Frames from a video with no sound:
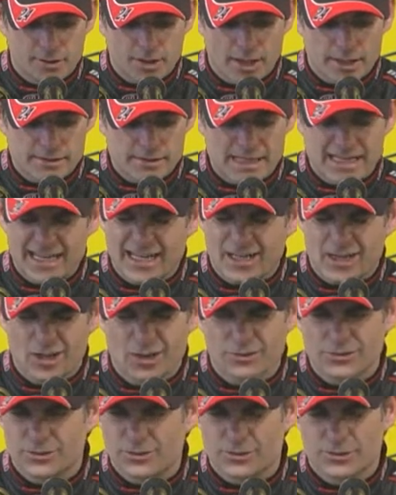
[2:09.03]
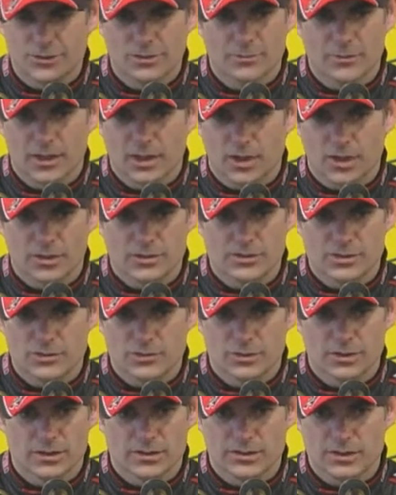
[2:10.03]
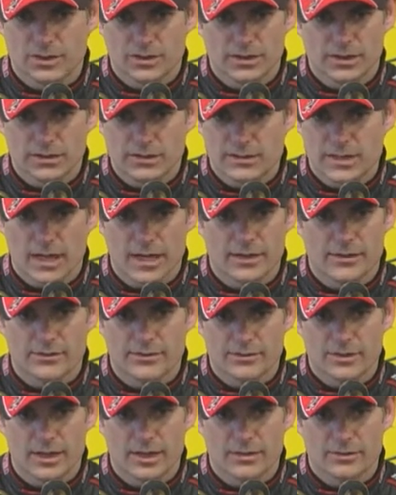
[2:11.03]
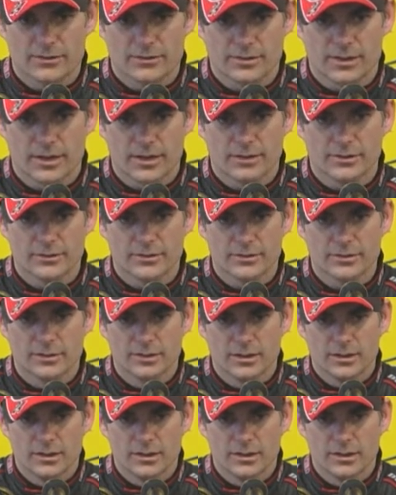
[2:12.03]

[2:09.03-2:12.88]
as I got closer to him, my car just really started getting tighter and tighter and tighter.